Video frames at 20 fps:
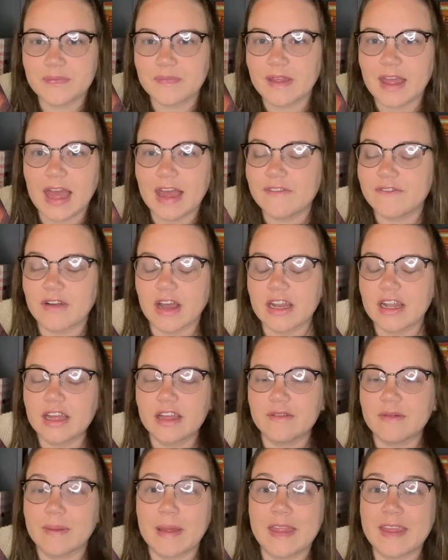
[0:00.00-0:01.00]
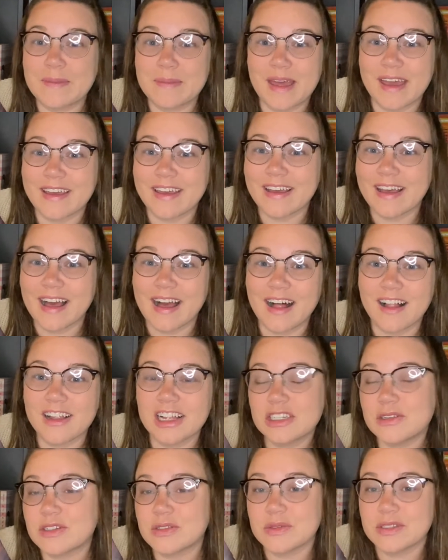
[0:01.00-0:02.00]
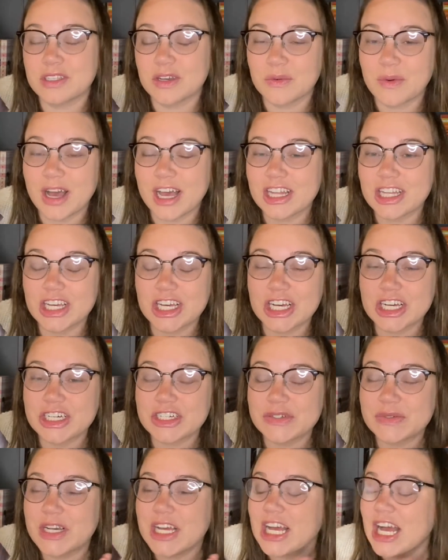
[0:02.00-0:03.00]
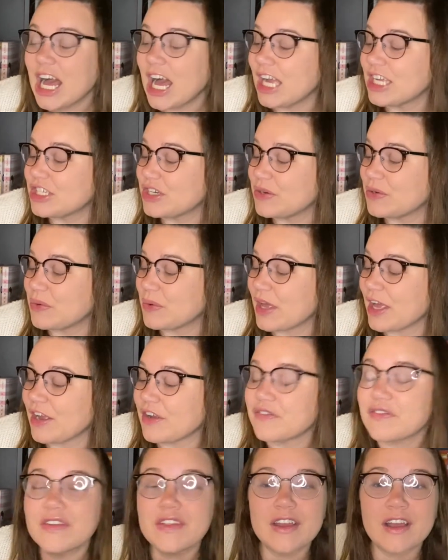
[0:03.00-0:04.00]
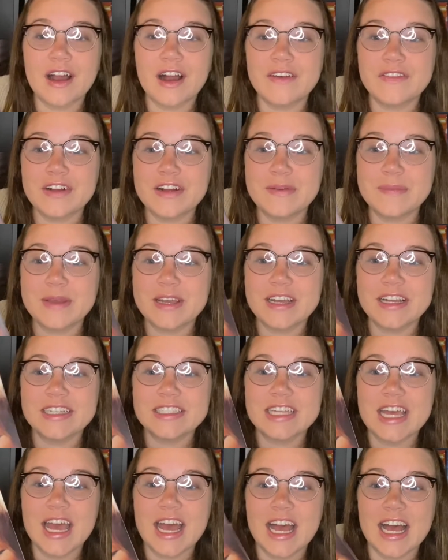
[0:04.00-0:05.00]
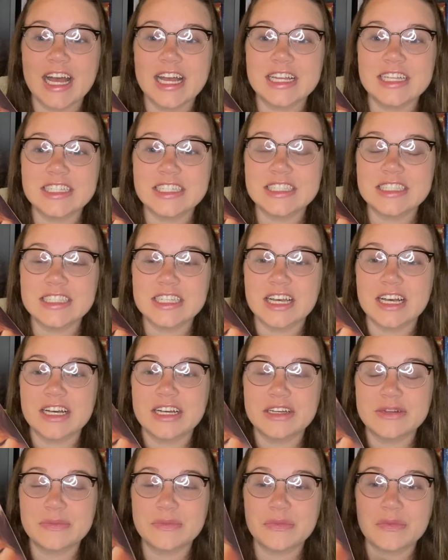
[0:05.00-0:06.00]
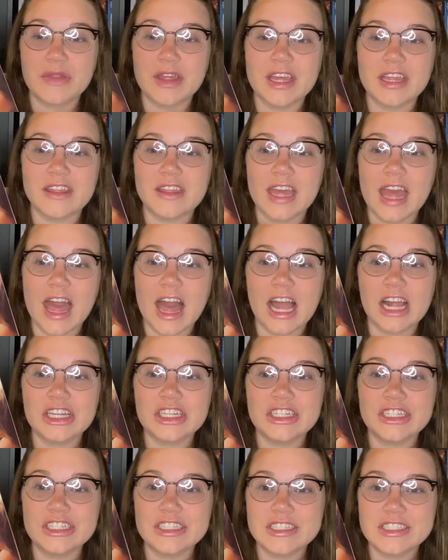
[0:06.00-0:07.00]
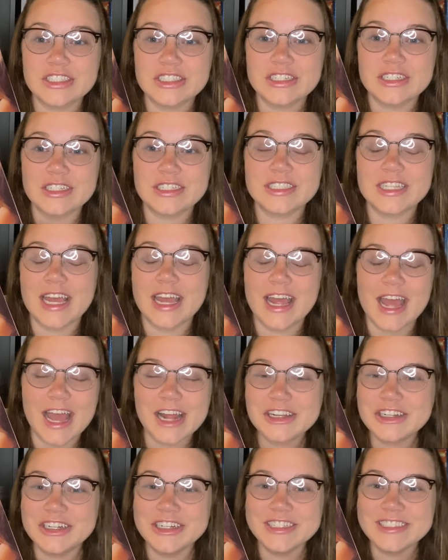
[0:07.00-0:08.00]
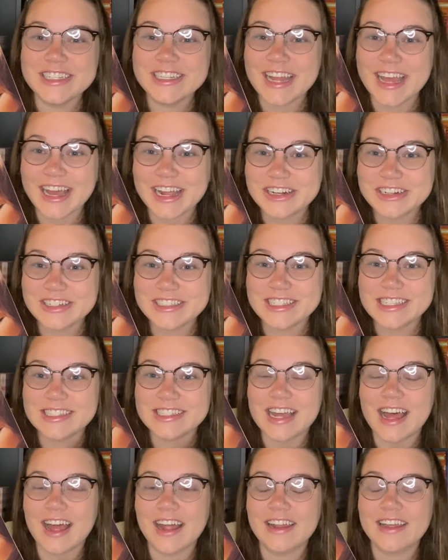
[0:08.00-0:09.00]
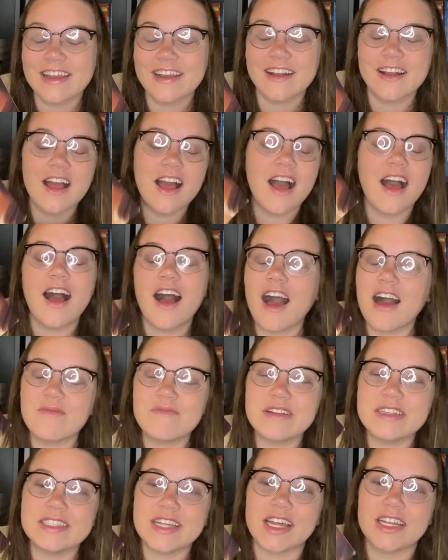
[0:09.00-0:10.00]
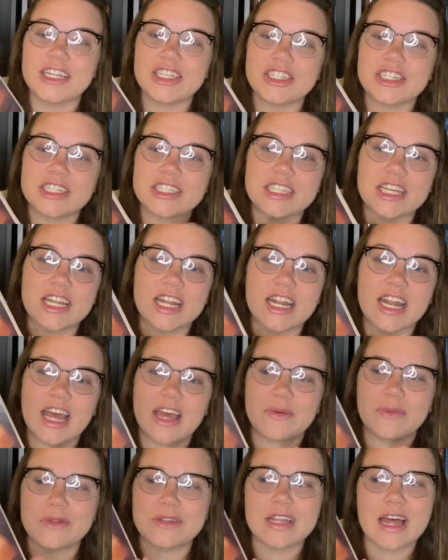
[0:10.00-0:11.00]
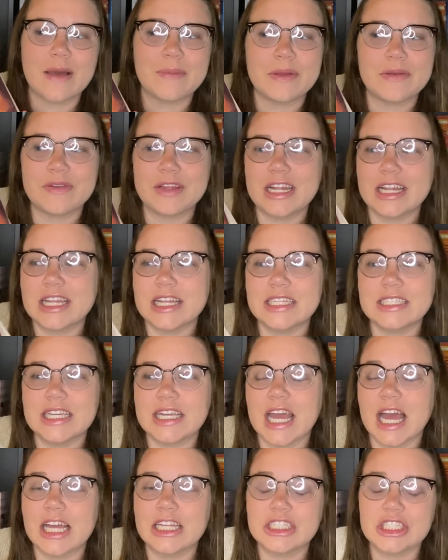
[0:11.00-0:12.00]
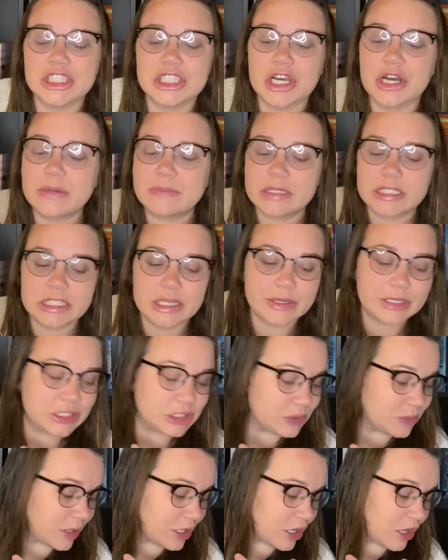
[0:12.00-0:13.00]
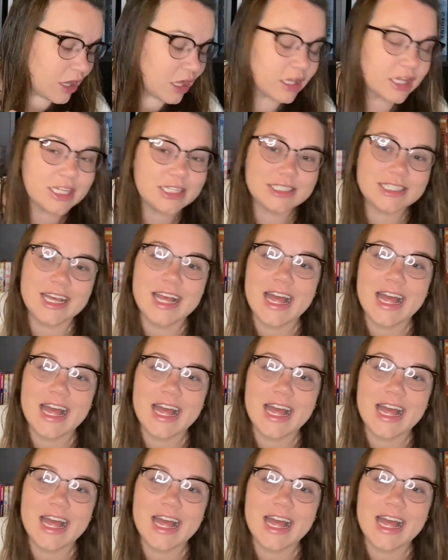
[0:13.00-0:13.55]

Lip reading: I read it, I think, back in college, which was a while ago. I don't care for the cover because it has like the actors and actresses on here. I'm just not interested, and I will not be reading this again, so I'm just going to unhaul it.